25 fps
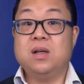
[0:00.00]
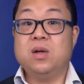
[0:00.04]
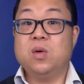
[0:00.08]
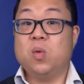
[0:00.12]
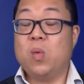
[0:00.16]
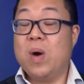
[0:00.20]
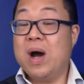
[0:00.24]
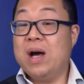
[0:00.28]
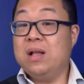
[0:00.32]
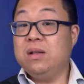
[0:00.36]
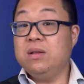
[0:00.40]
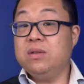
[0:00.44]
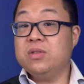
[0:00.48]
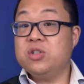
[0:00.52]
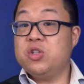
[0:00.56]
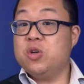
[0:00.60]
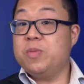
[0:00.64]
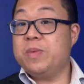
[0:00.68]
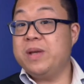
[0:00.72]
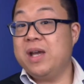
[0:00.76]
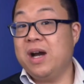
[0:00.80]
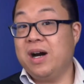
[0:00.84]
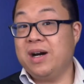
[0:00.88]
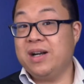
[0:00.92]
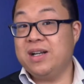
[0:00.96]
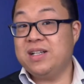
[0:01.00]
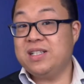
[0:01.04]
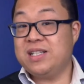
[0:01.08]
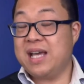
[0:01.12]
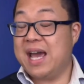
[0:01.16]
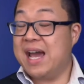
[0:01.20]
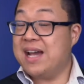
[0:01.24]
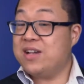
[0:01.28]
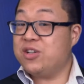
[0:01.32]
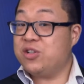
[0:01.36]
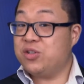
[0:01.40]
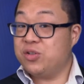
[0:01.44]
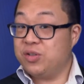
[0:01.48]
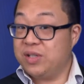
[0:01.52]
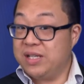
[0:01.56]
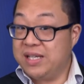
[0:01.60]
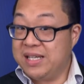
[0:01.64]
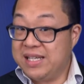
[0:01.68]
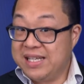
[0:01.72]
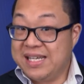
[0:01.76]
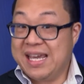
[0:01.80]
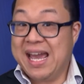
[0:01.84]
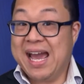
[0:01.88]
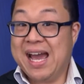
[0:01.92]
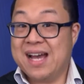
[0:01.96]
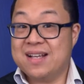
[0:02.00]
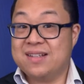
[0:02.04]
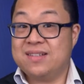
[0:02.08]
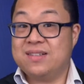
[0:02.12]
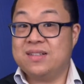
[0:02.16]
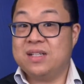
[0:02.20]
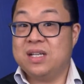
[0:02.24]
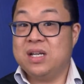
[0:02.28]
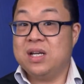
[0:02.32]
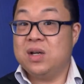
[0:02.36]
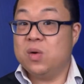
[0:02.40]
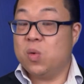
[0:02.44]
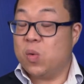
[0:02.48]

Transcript: Well, to be honest, actually, yes.